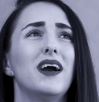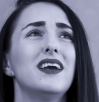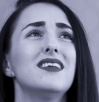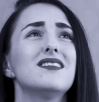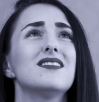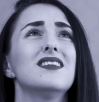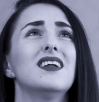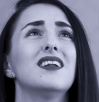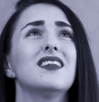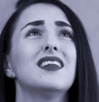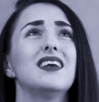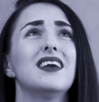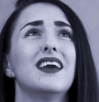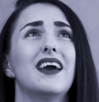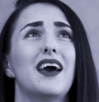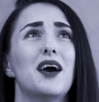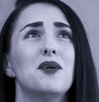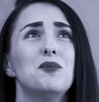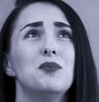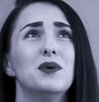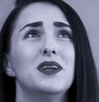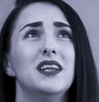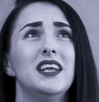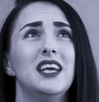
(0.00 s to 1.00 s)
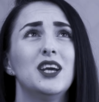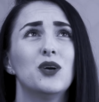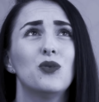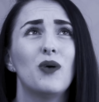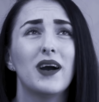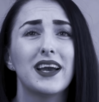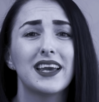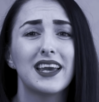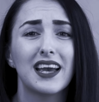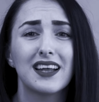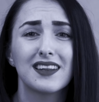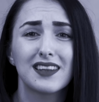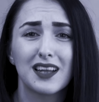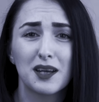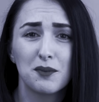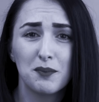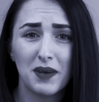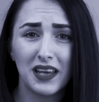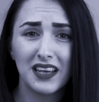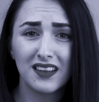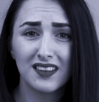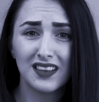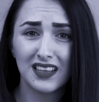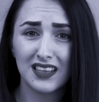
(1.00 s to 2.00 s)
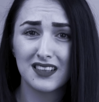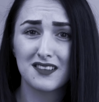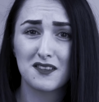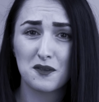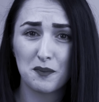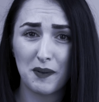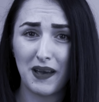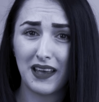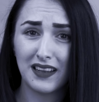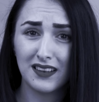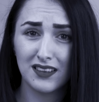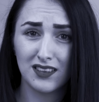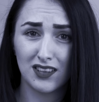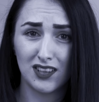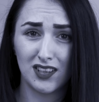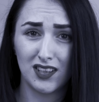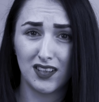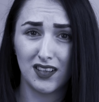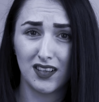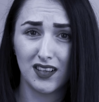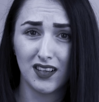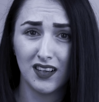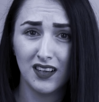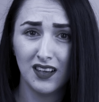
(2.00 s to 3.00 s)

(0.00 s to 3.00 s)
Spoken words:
is nothing happening? Why can't I make things better?